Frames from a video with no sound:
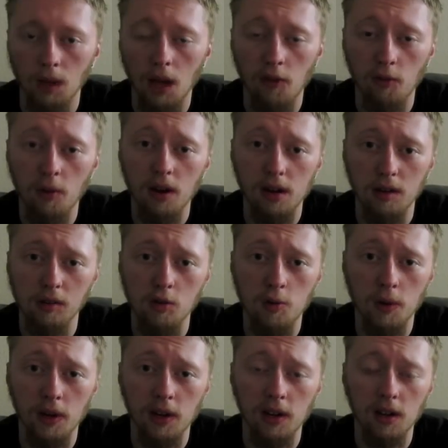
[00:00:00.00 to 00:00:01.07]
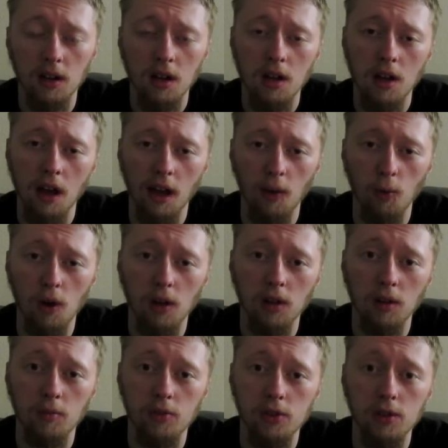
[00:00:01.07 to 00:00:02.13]
Hey everybody, it's Cooper here, and
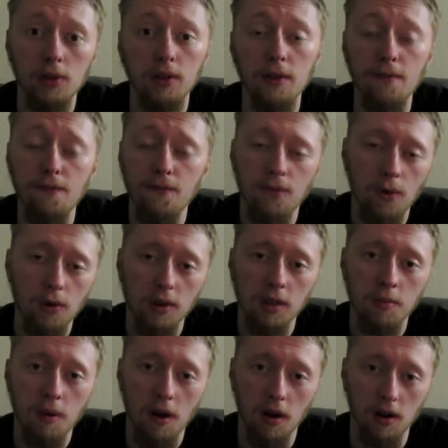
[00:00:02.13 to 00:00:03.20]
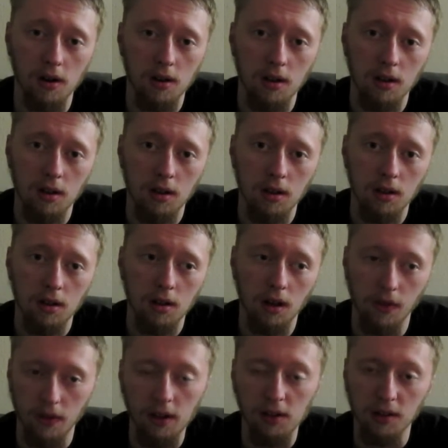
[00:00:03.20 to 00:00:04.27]
welcome to the fourth part, I
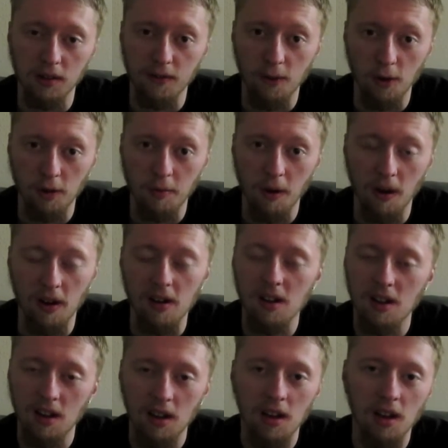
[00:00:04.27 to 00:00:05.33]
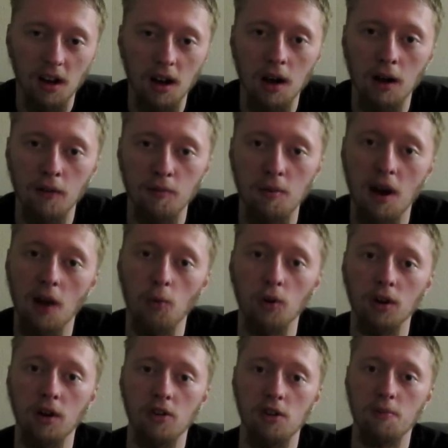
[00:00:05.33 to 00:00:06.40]
think it's the fourth part, of my
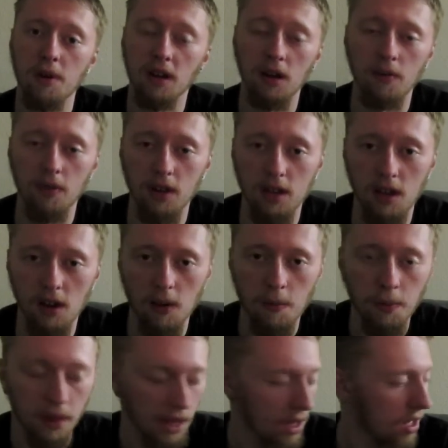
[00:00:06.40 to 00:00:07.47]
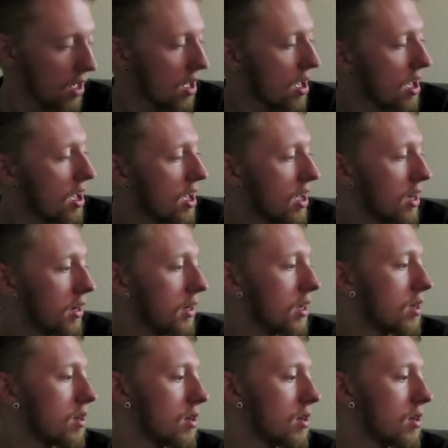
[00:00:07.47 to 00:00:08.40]
100 pickup video. And